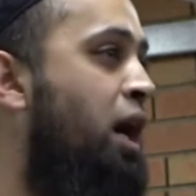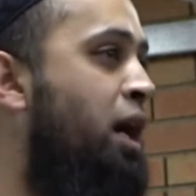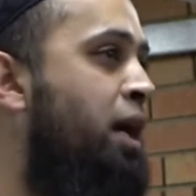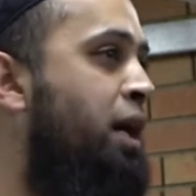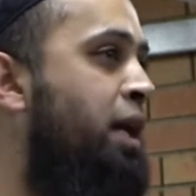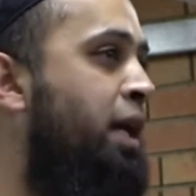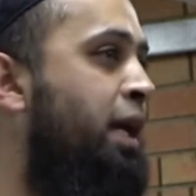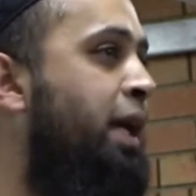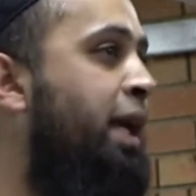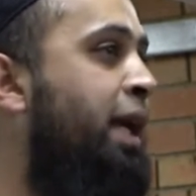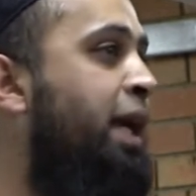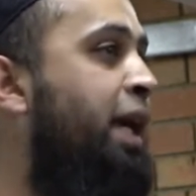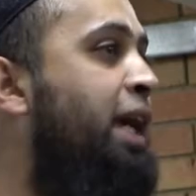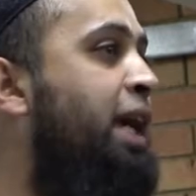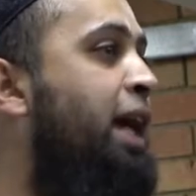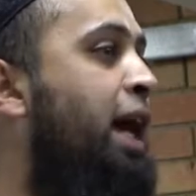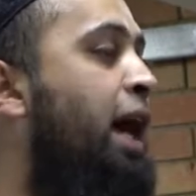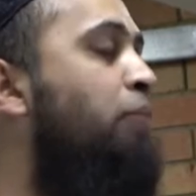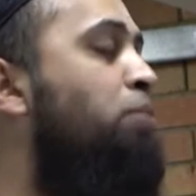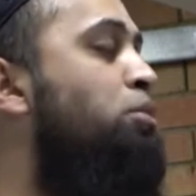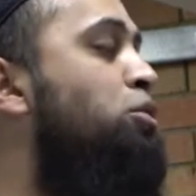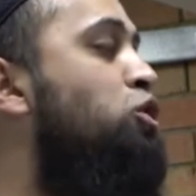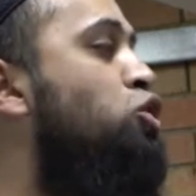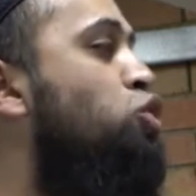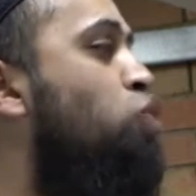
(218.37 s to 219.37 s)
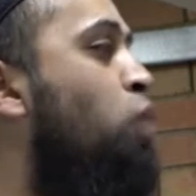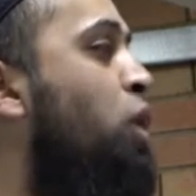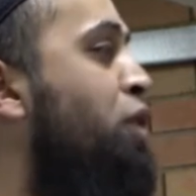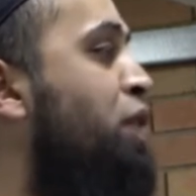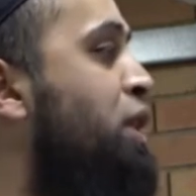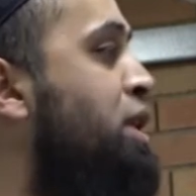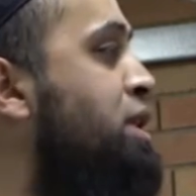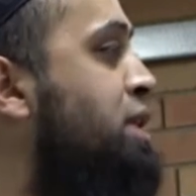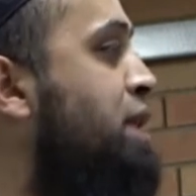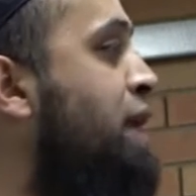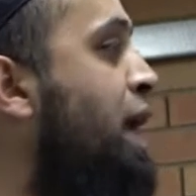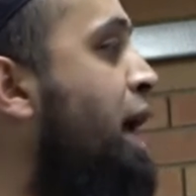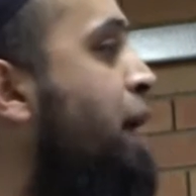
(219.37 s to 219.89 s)
He comes with
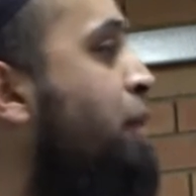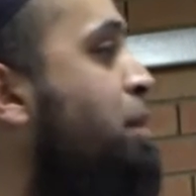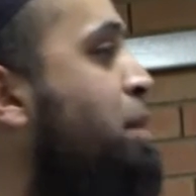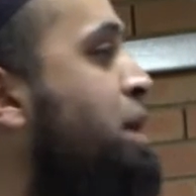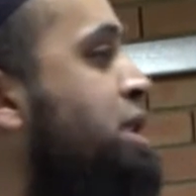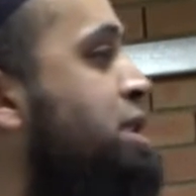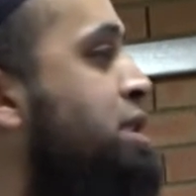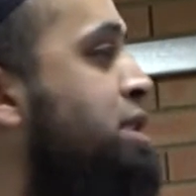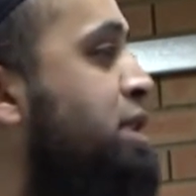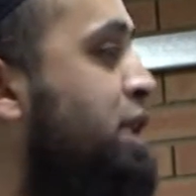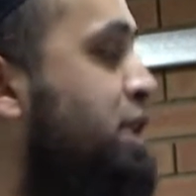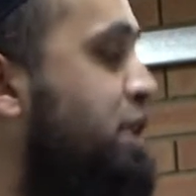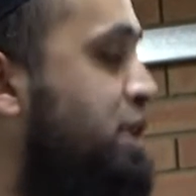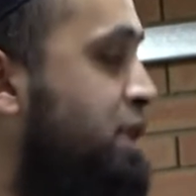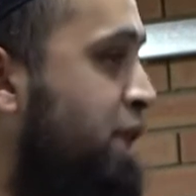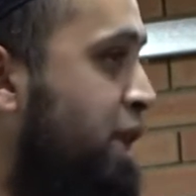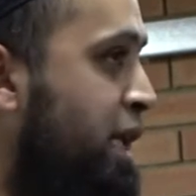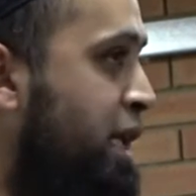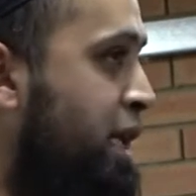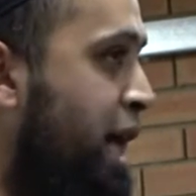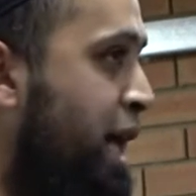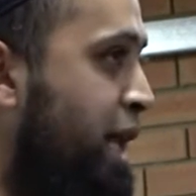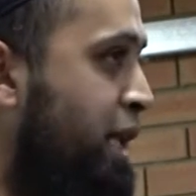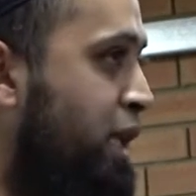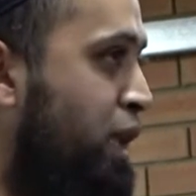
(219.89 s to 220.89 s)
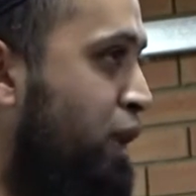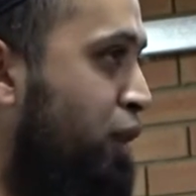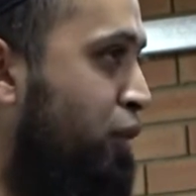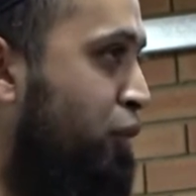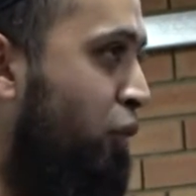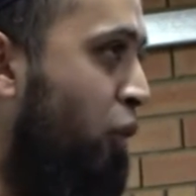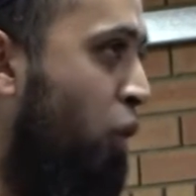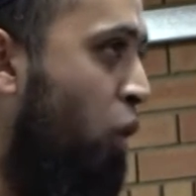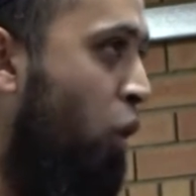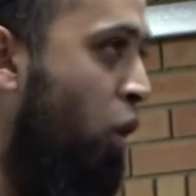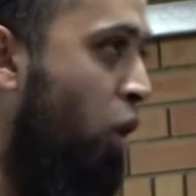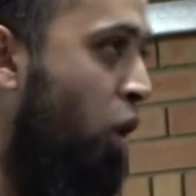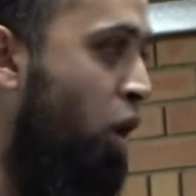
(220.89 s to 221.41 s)
Islam in
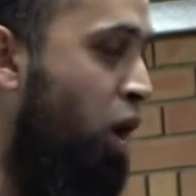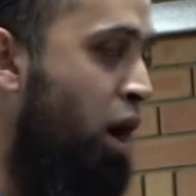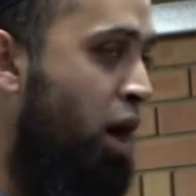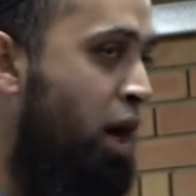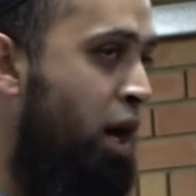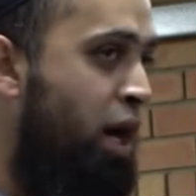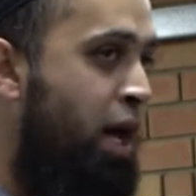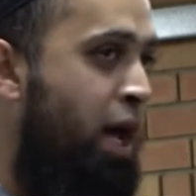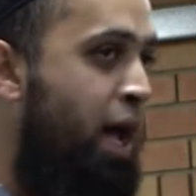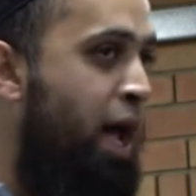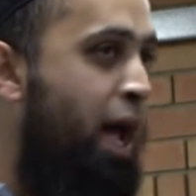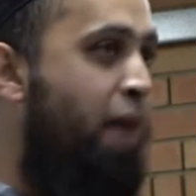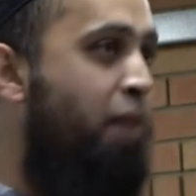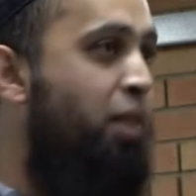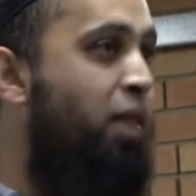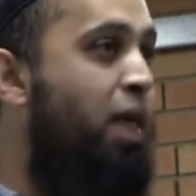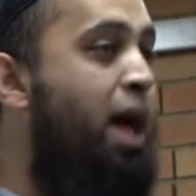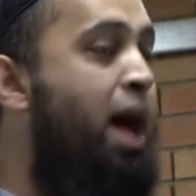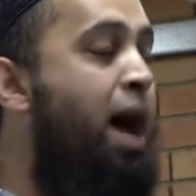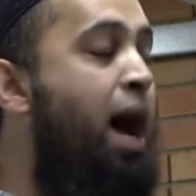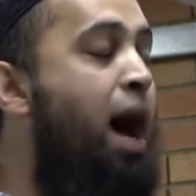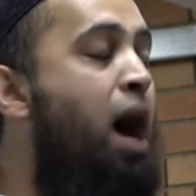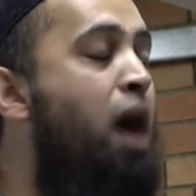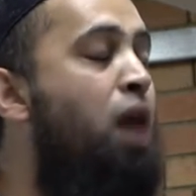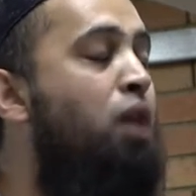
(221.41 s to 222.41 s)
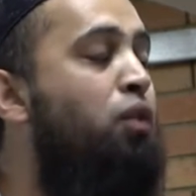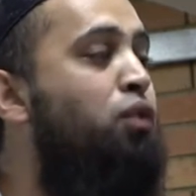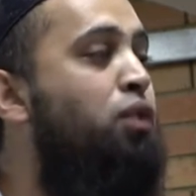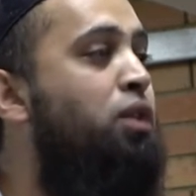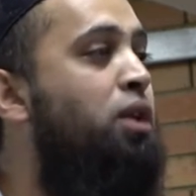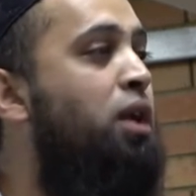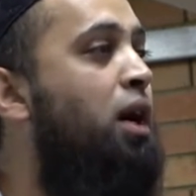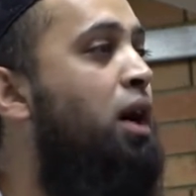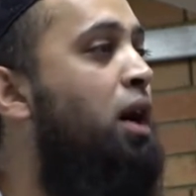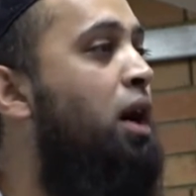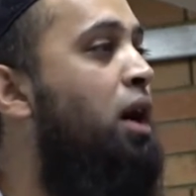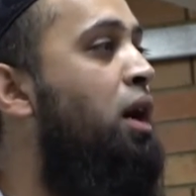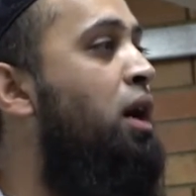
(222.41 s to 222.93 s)
1694. And
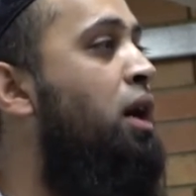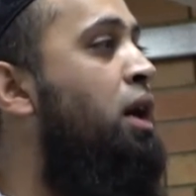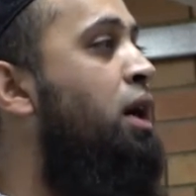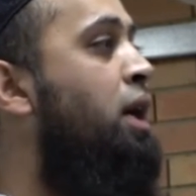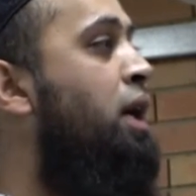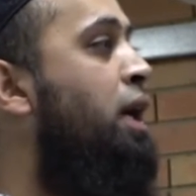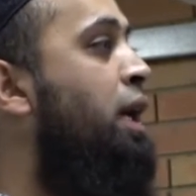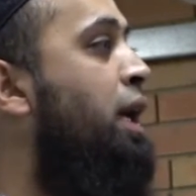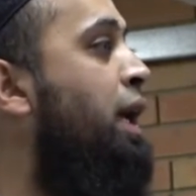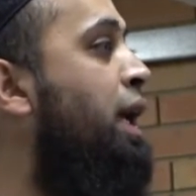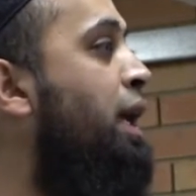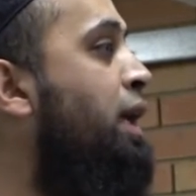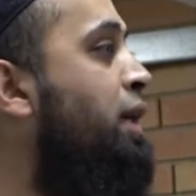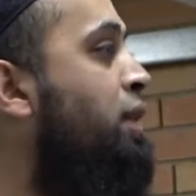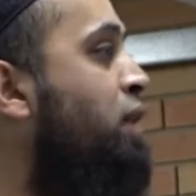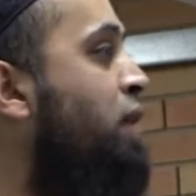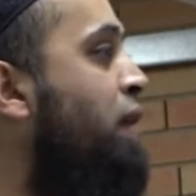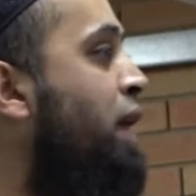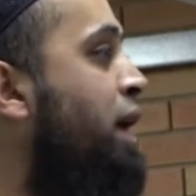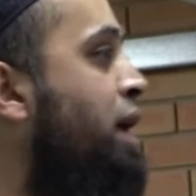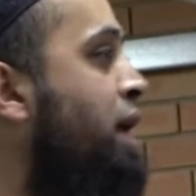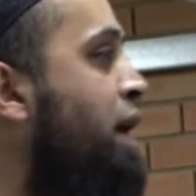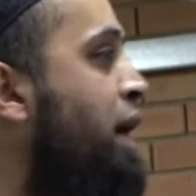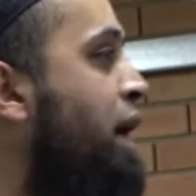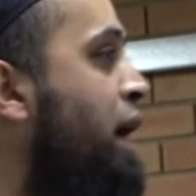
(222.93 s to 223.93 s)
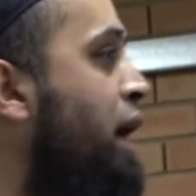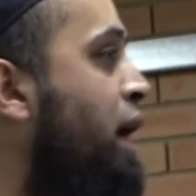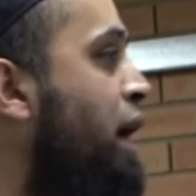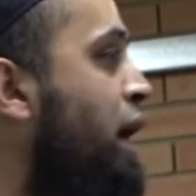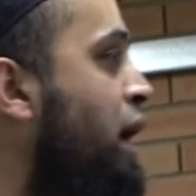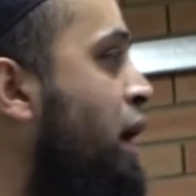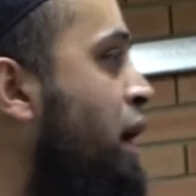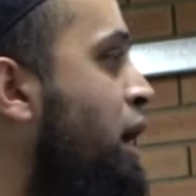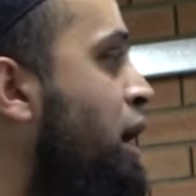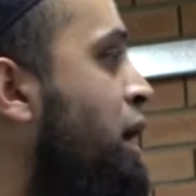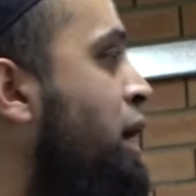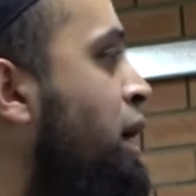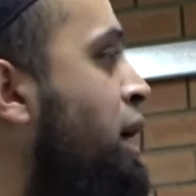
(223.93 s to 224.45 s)
thereafter, in the year
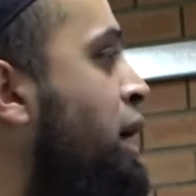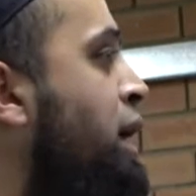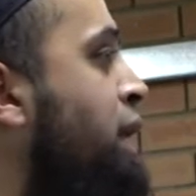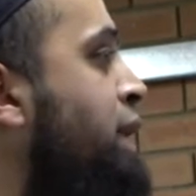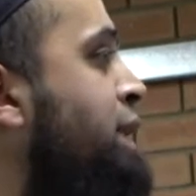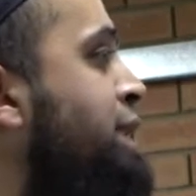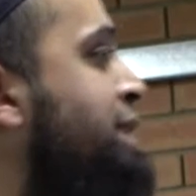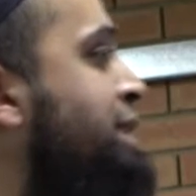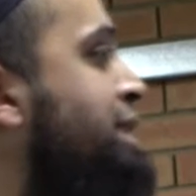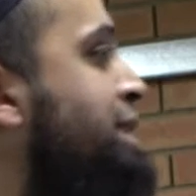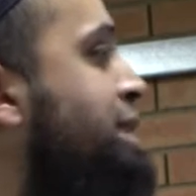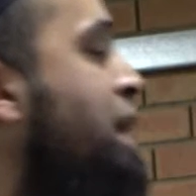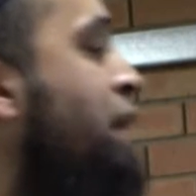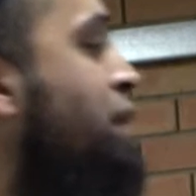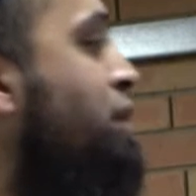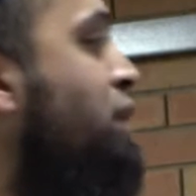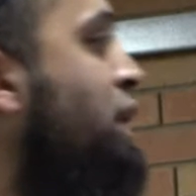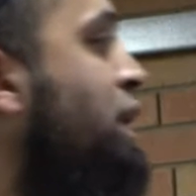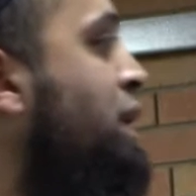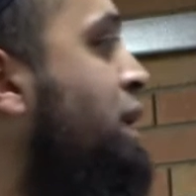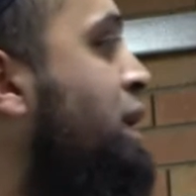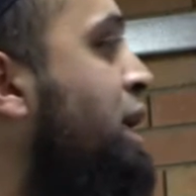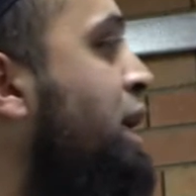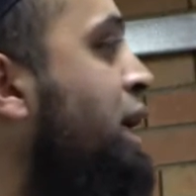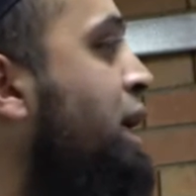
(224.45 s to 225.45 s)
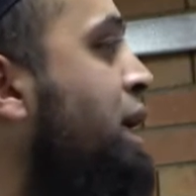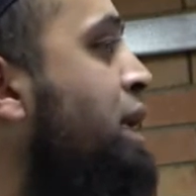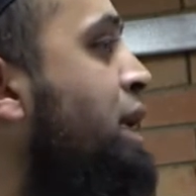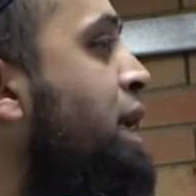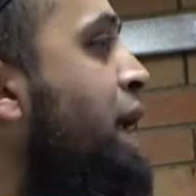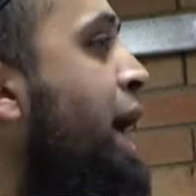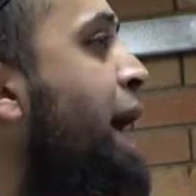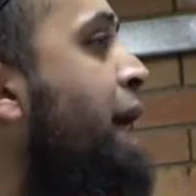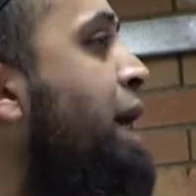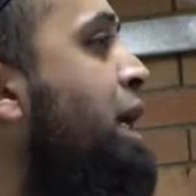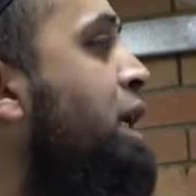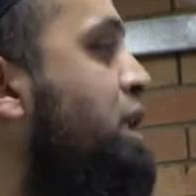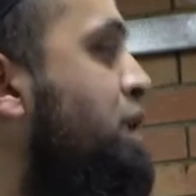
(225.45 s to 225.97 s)

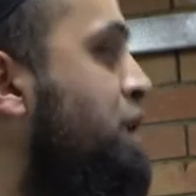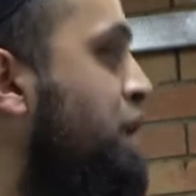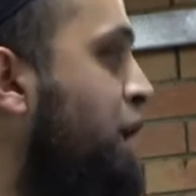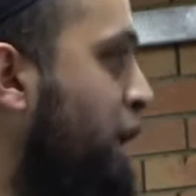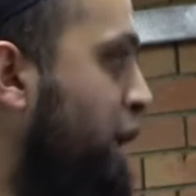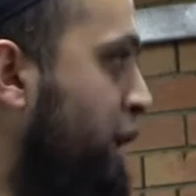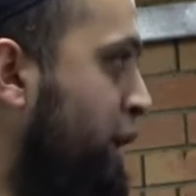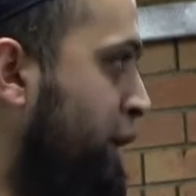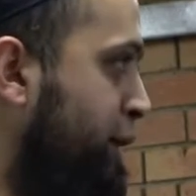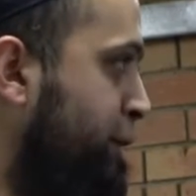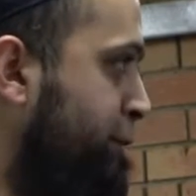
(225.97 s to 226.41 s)
1780,